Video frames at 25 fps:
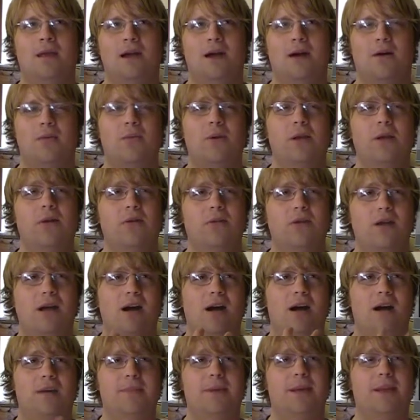a real
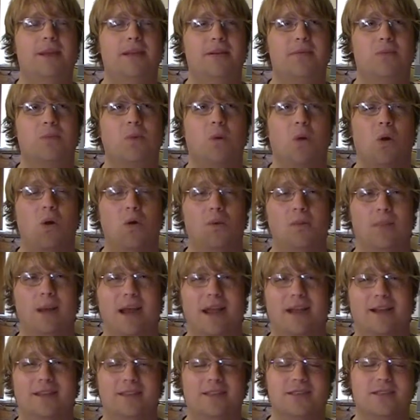comedy
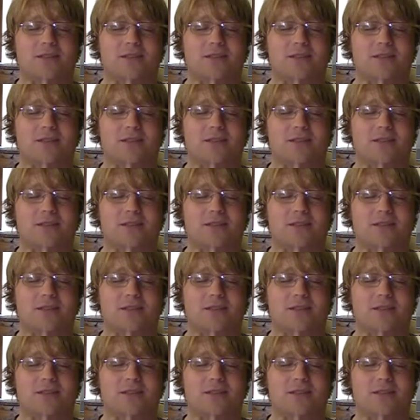romance.